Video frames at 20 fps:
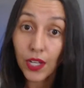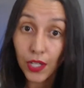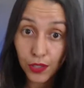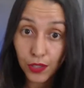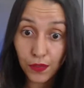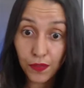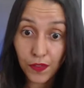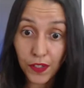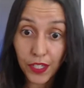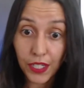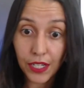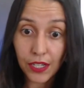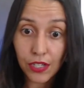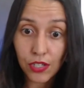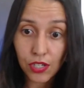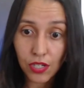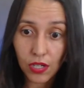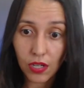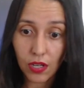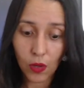You
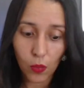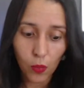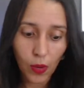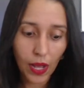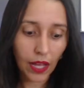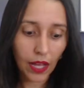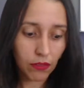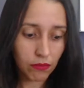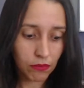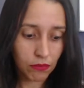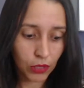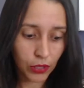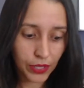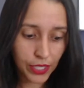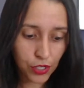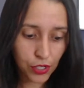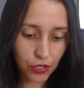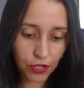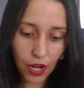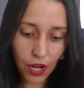finished? Well, look
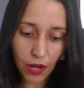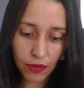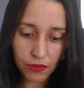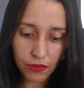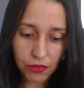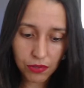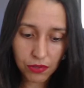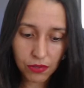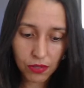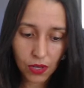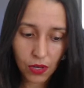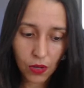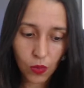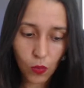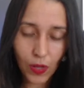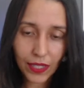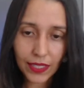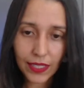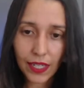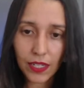at your notes.
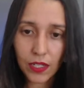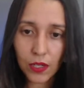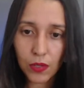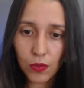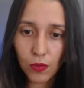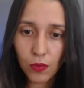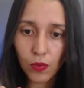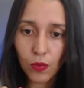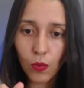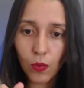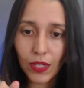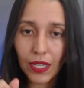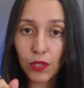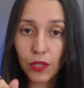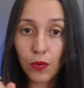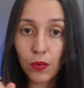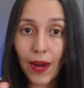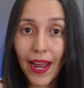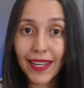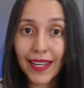What can you
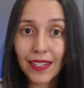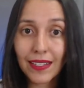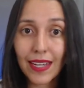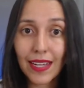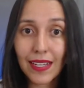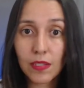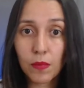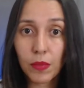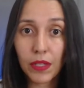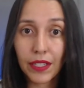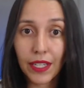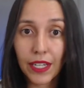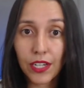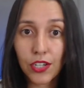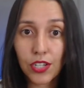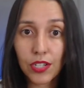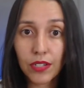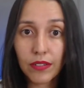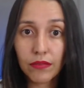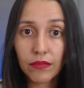write an
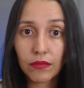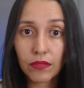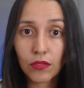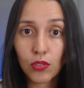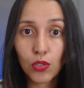explanation?